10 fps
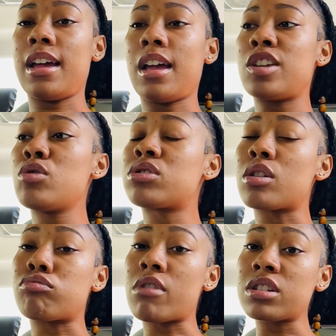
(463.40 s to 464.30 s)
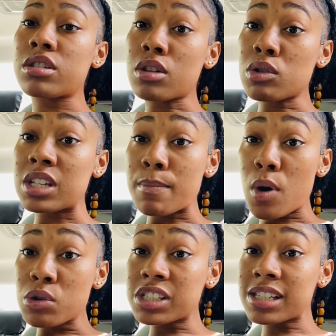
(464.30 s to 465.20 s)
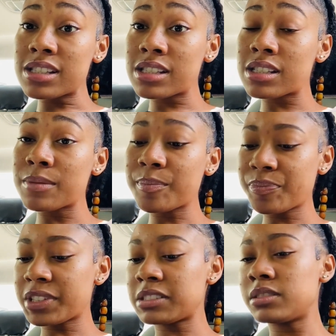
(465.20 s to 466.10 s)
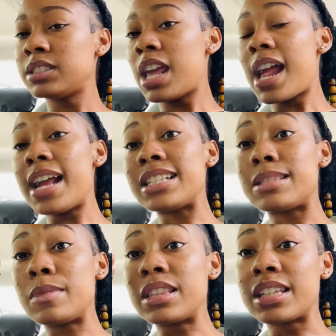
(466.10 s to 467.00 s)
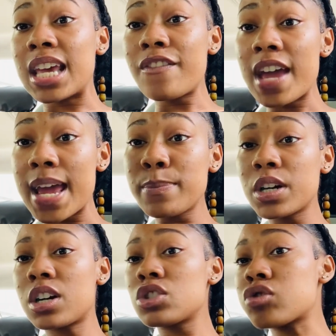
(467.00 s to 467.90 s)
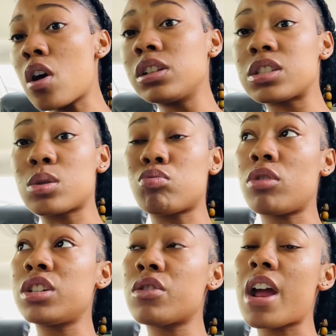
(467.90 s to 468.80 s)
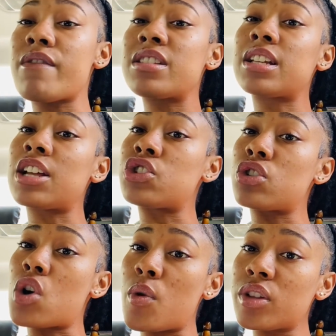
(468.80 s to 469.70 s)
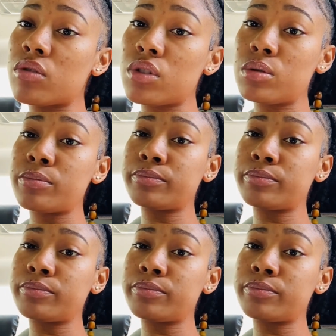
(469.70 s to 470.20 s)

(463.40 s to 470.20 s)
And you surrender those emotions and give him the control and surrender everything that you're going through.